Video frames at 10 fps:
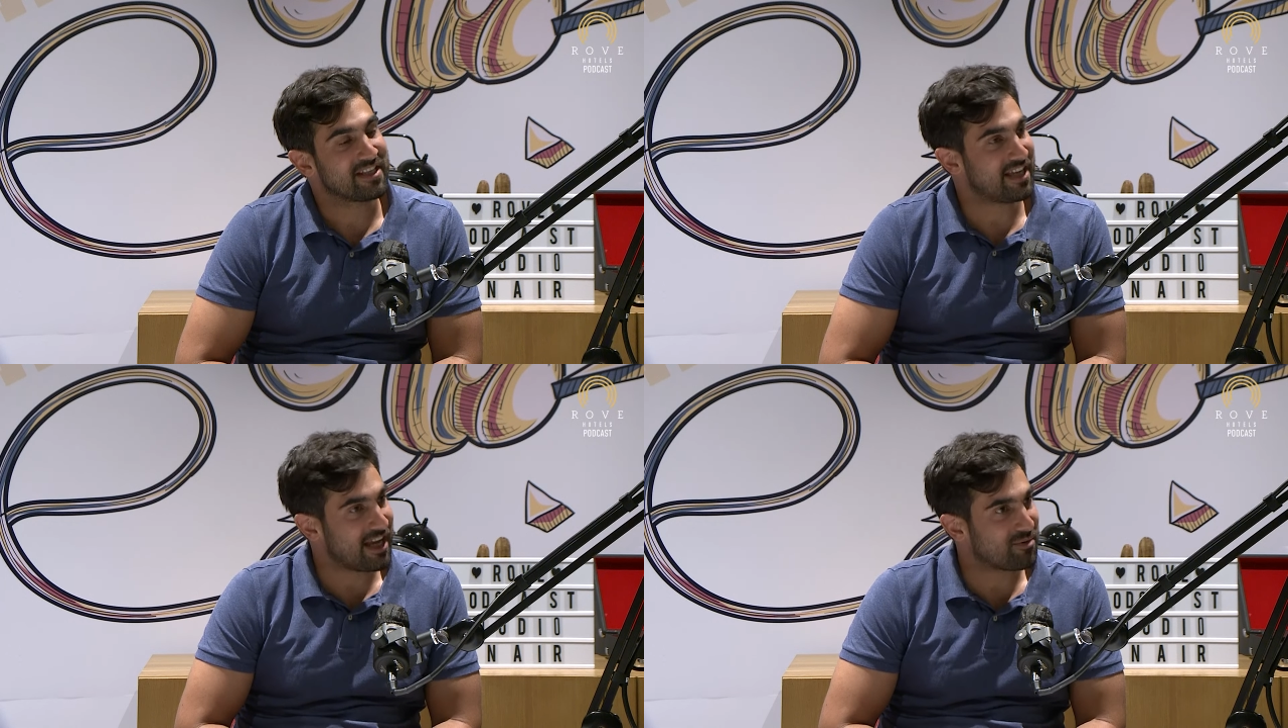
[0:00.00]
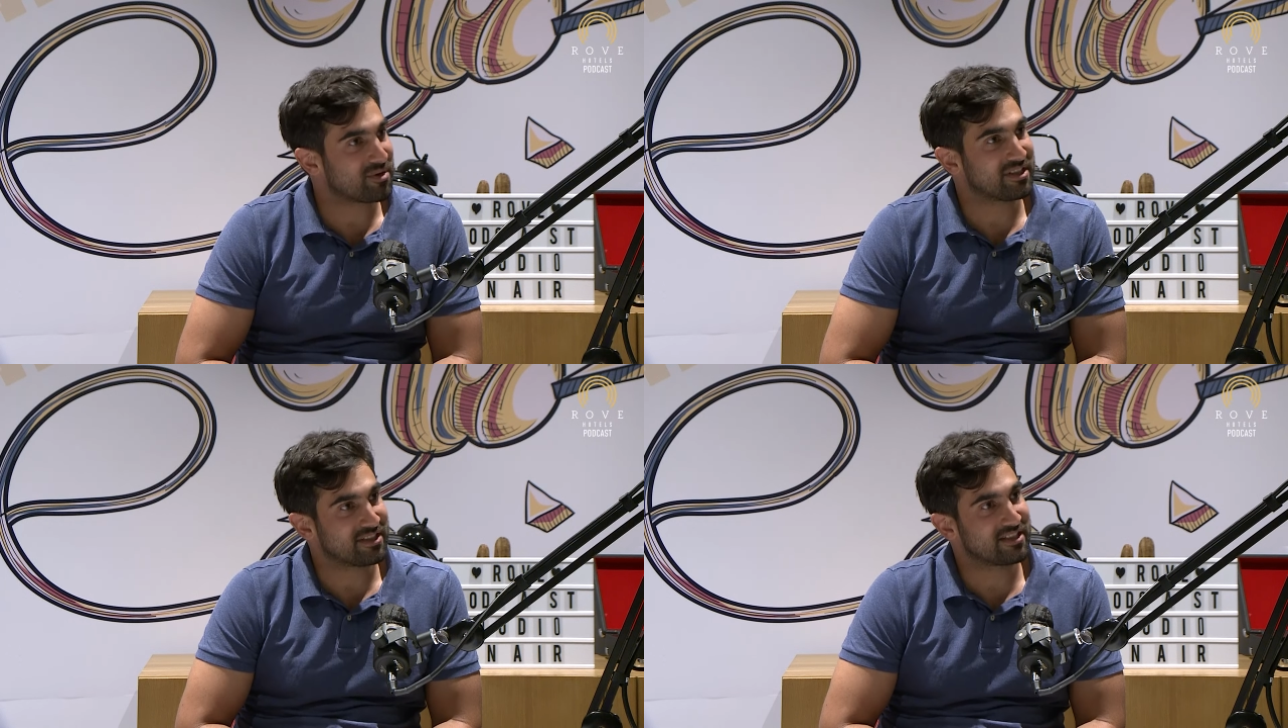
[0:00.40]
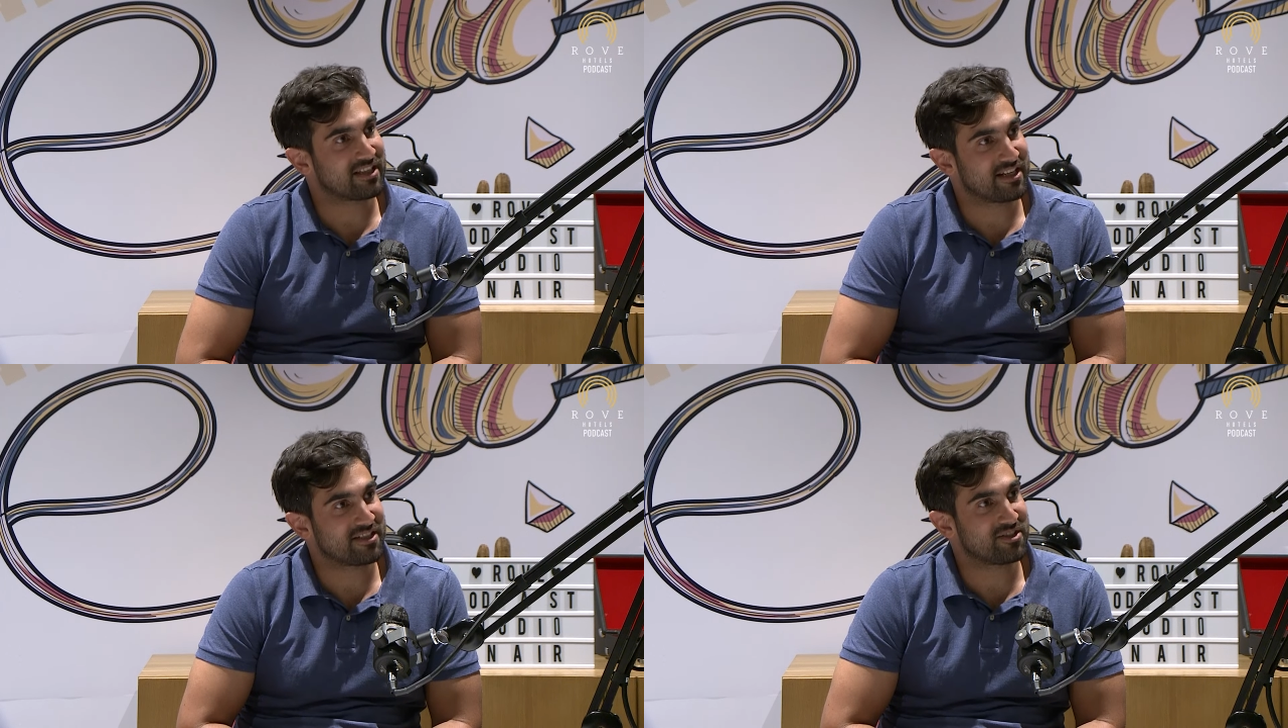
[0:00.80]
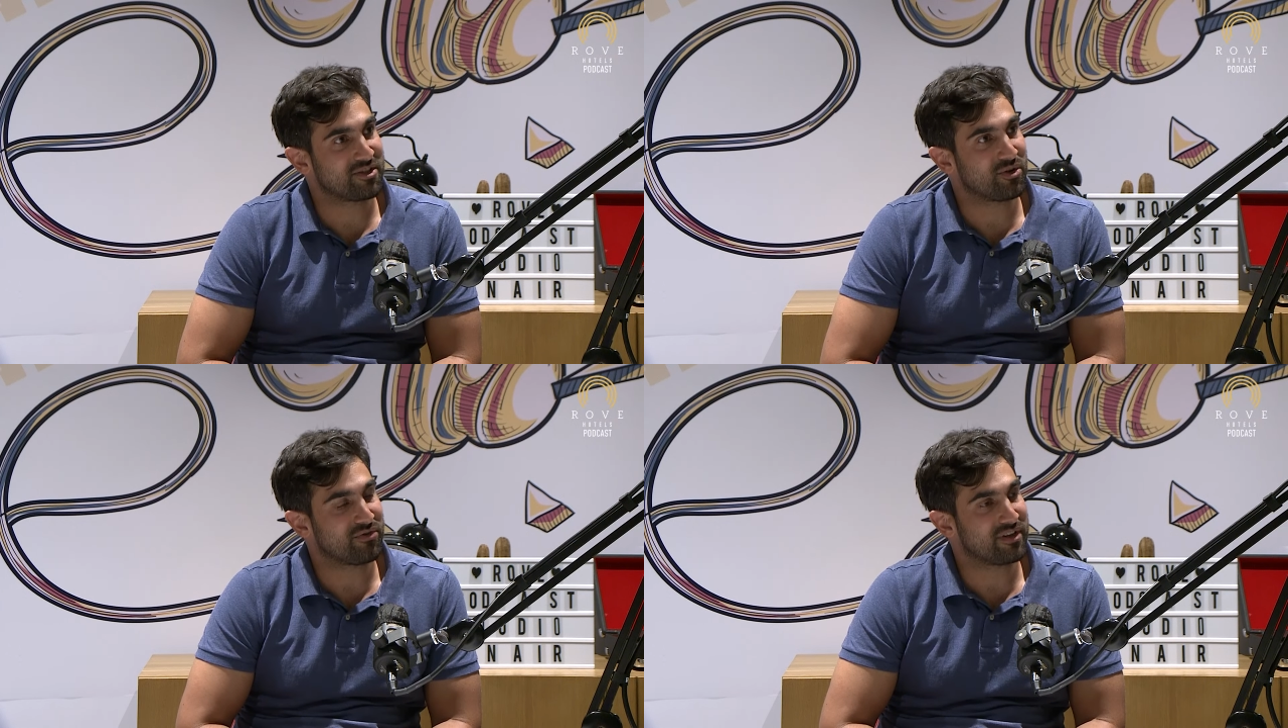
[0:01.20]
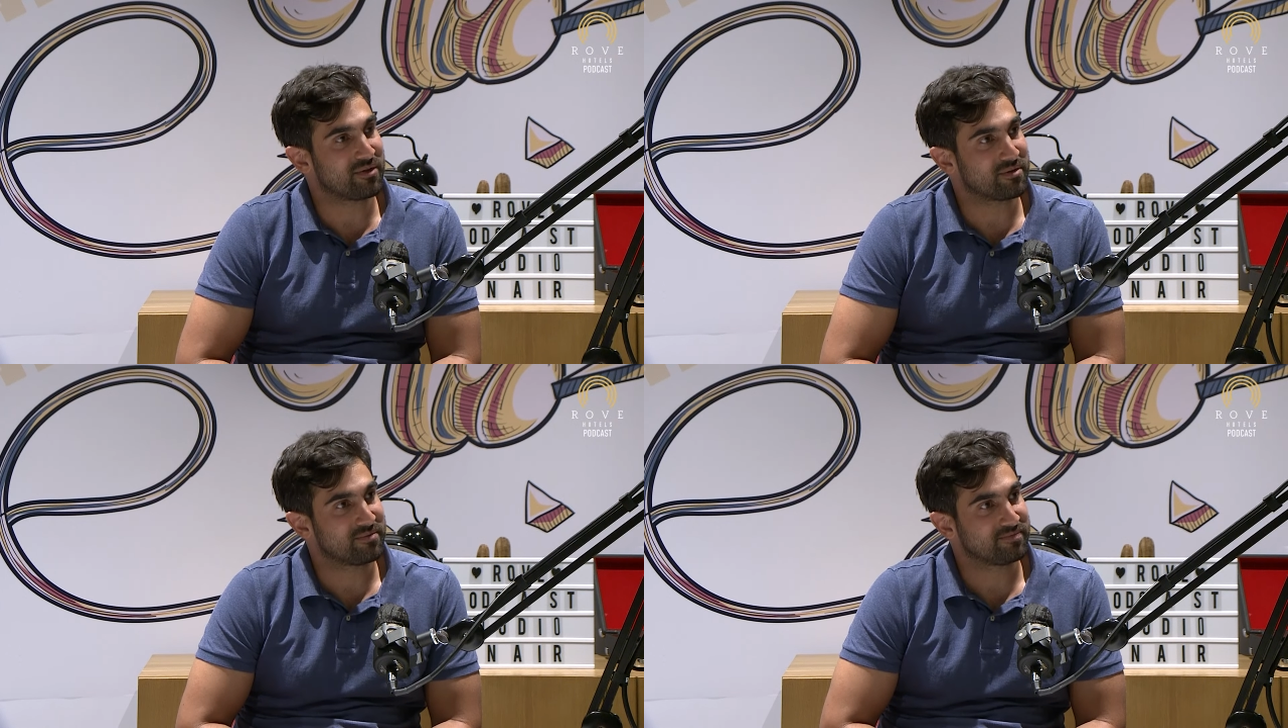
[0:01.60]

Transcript: Yeah, wanting to get into your field.